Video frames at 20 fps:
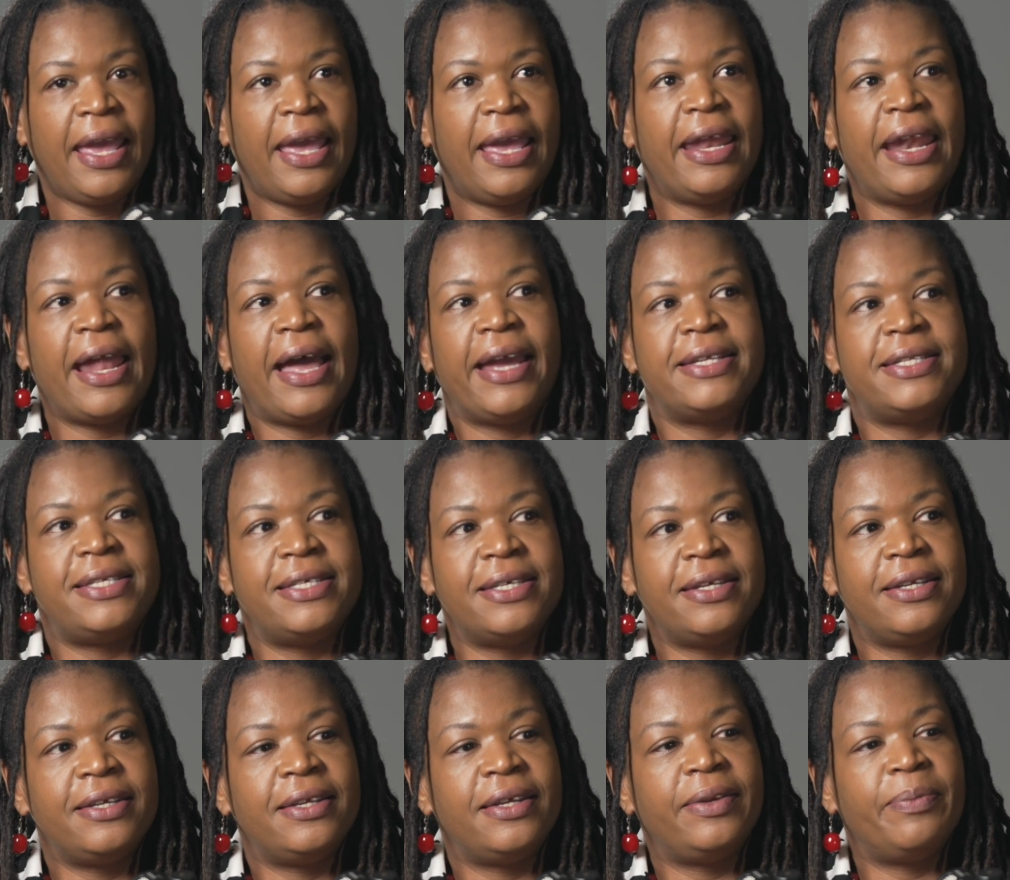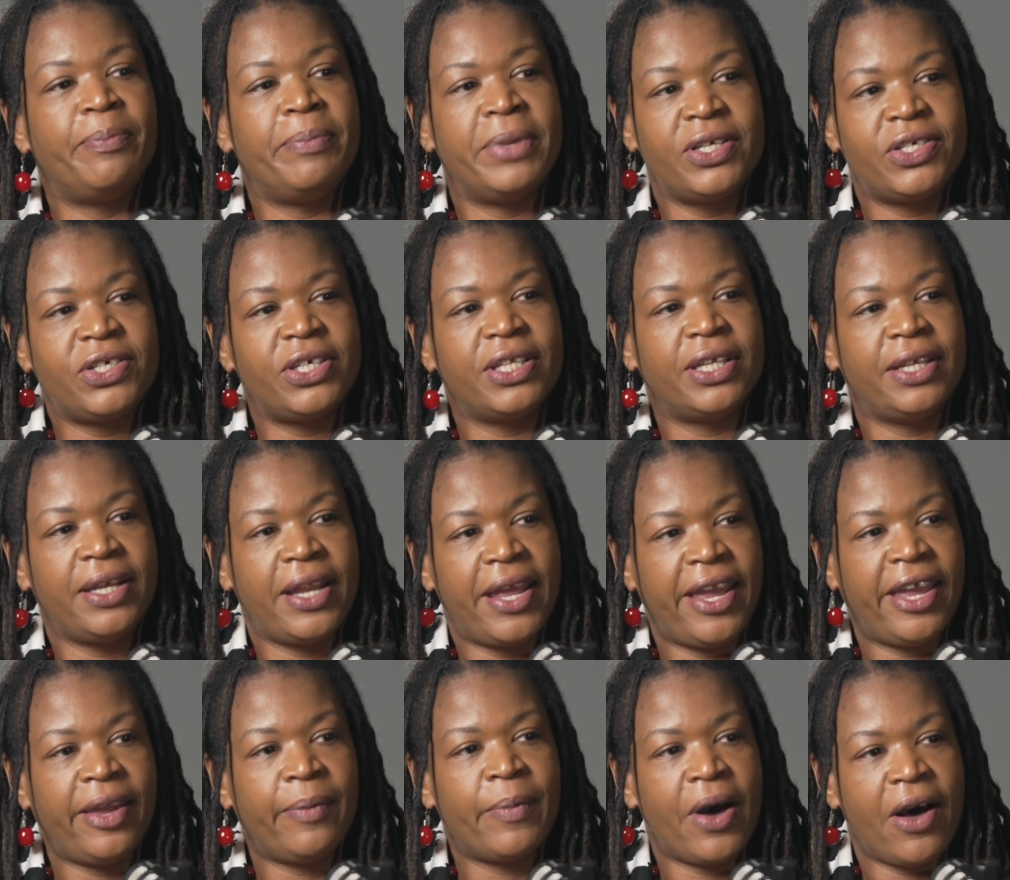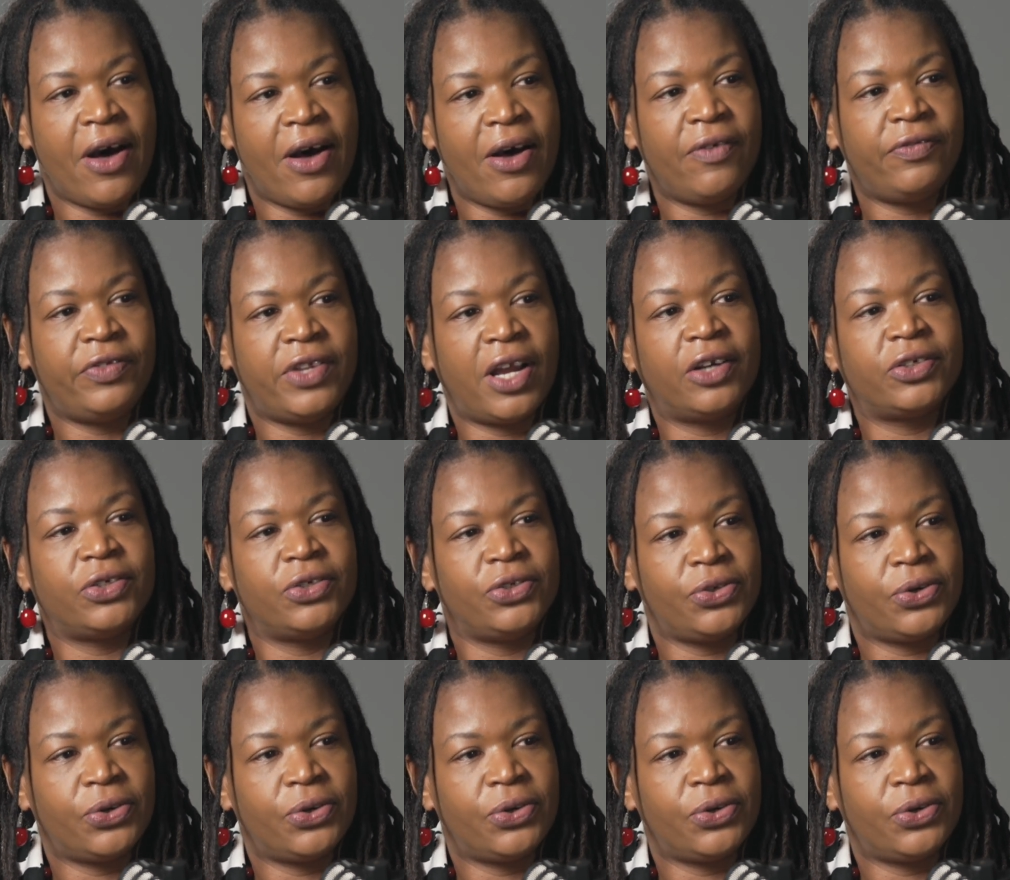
and I didn't mention the name of Dr.